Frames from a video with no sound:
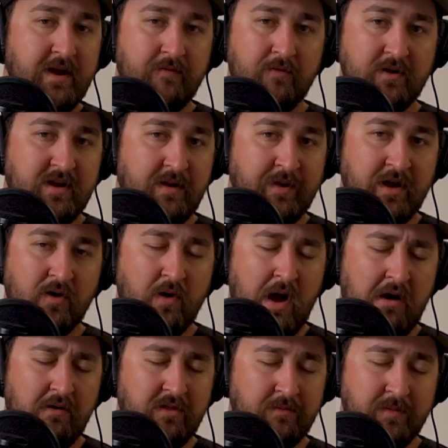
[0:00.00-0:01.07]
every time I go
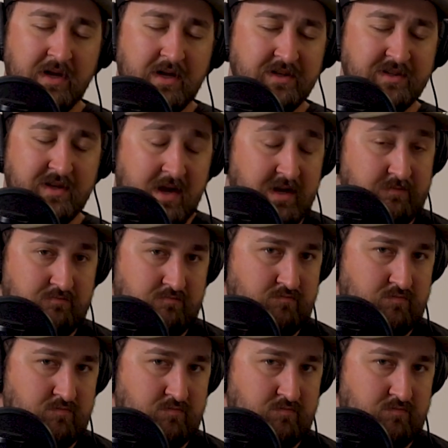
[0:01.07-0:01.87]
out with him, because I